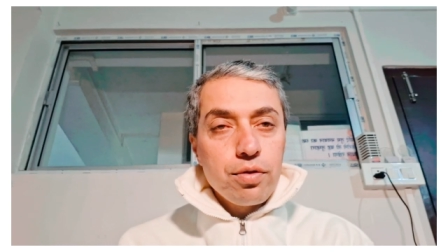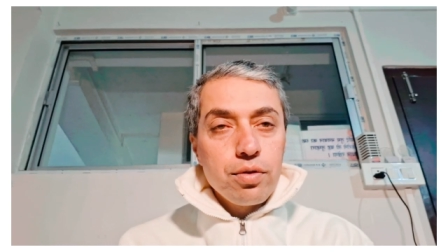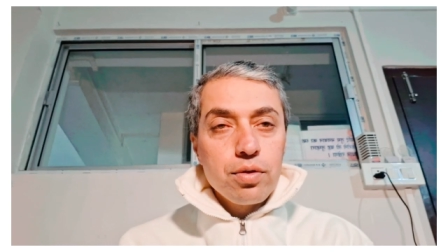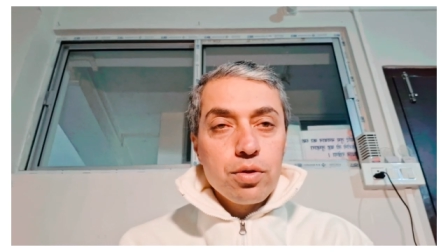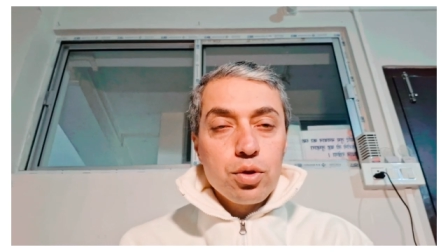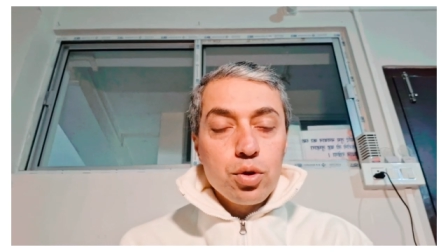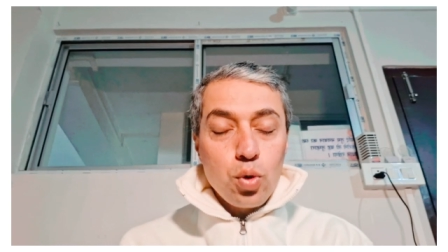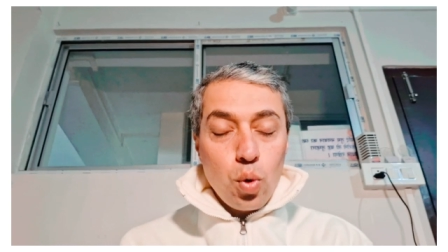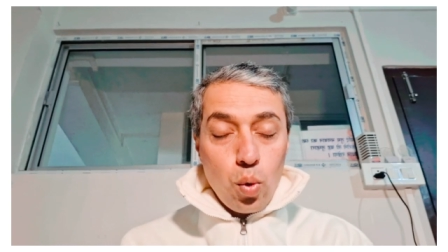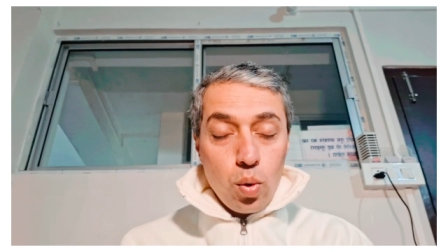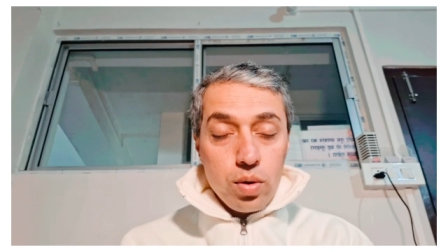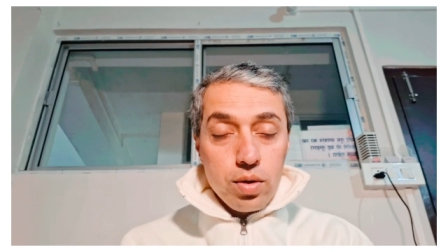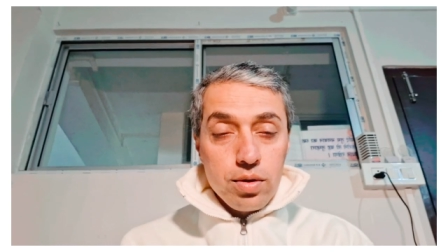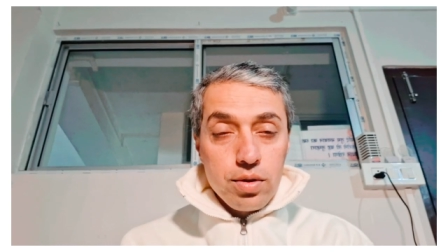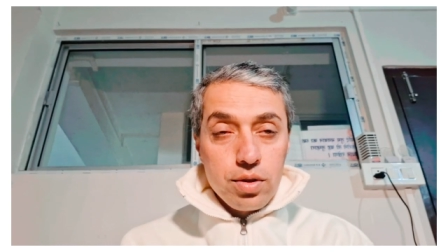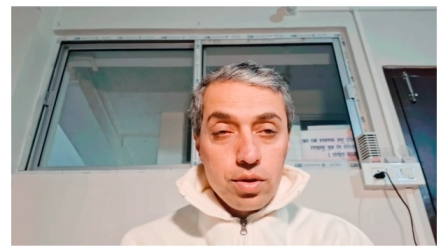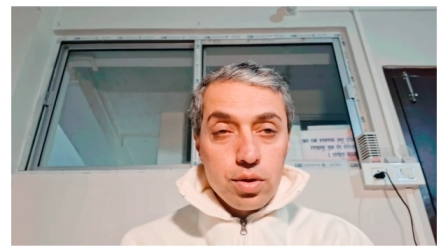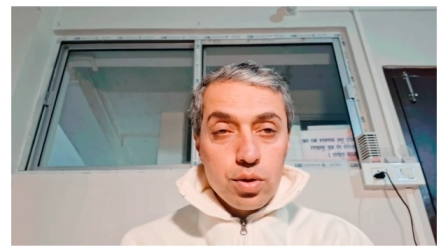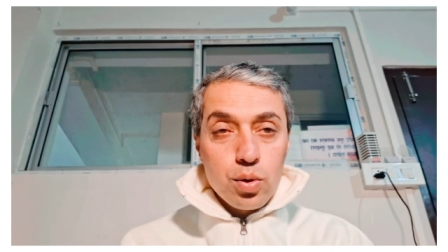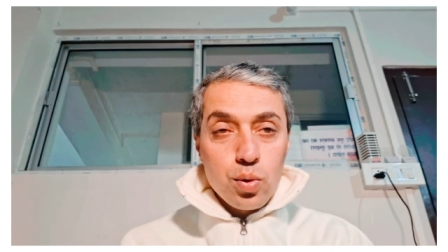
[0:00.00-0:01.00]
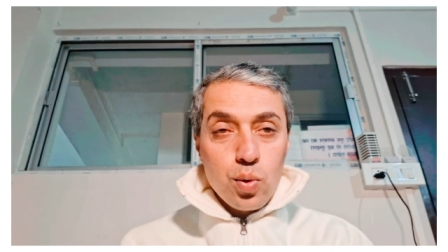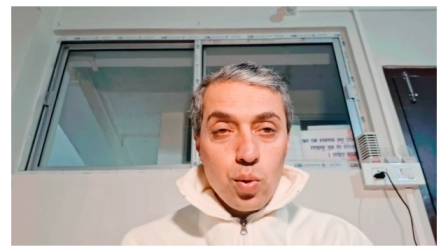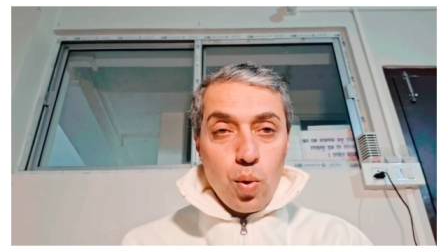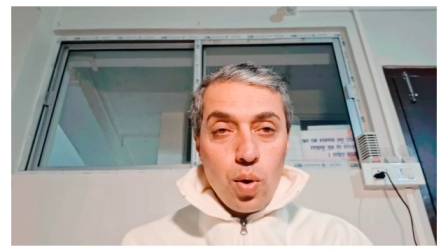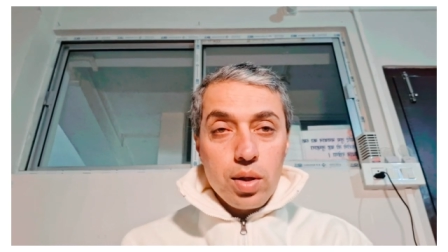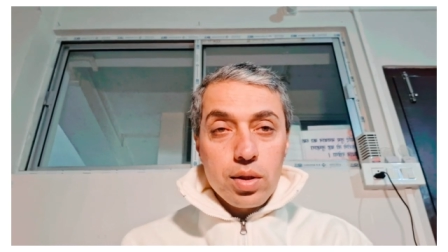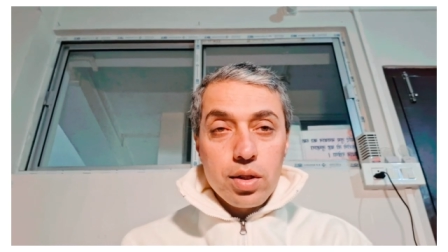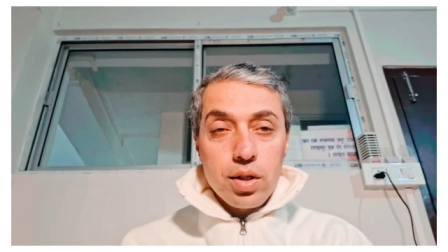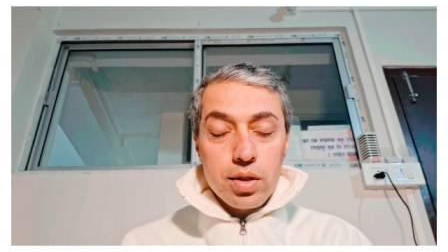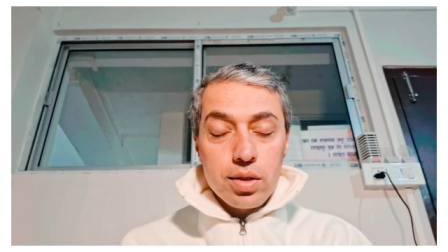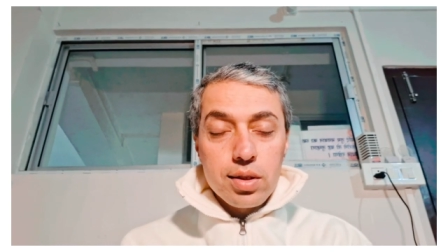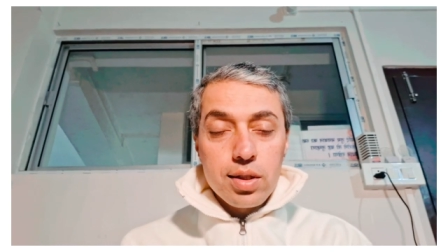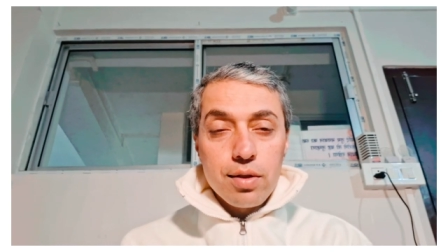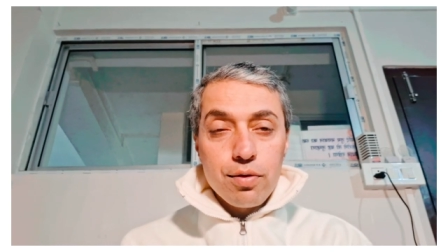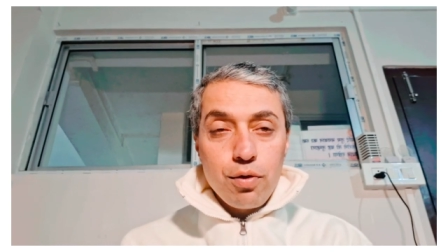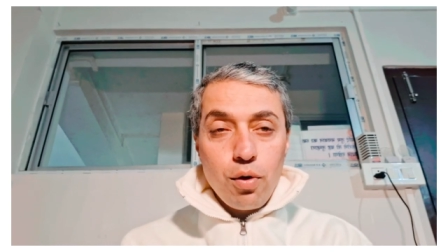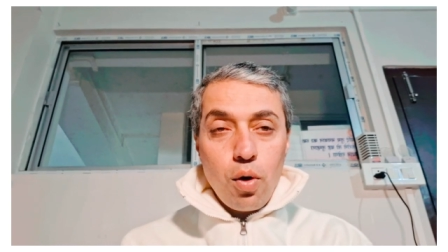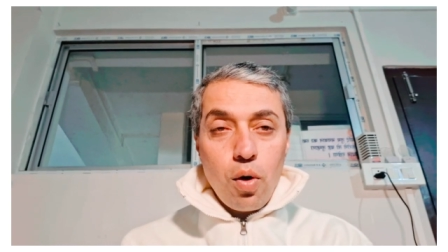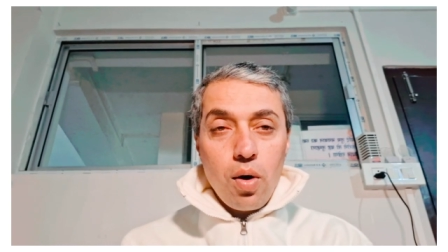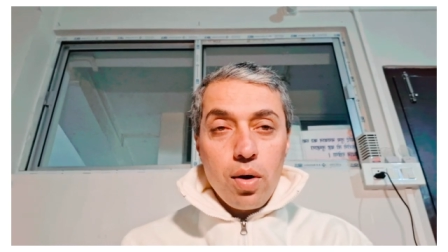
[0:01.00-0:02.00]
souls who are thirsty
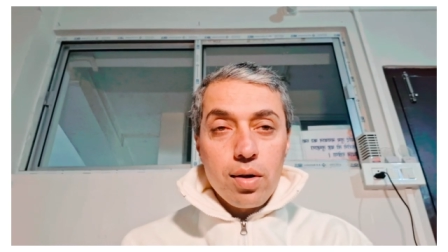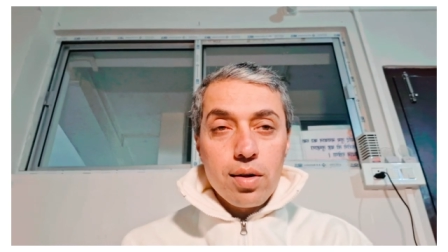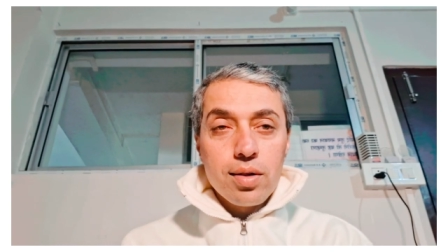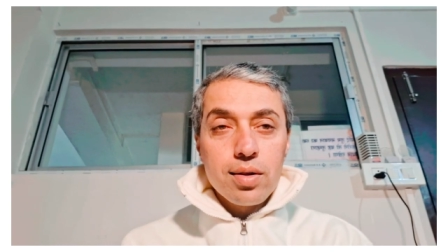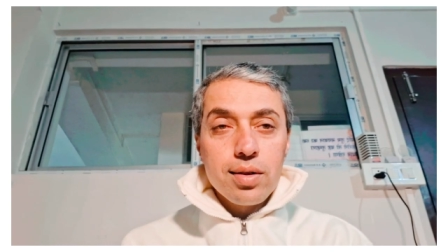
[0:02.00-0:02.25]
for